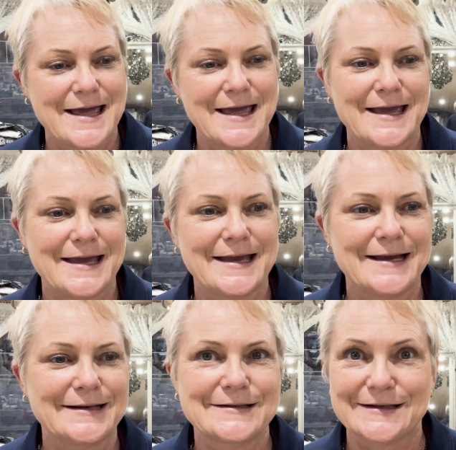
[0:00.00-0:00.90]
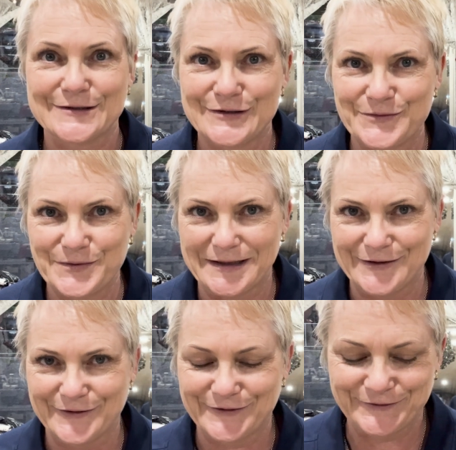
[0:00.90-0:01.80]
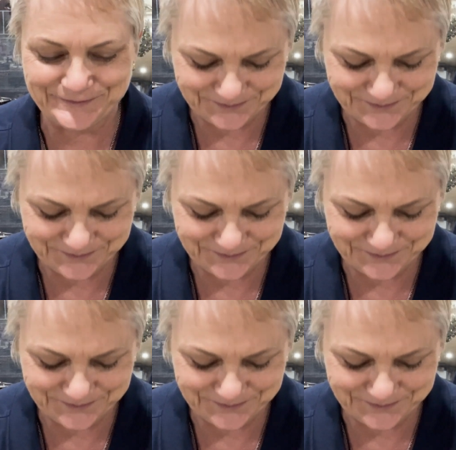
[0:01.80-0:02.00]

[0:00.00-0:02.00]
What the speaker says: and just turned 1-year-old,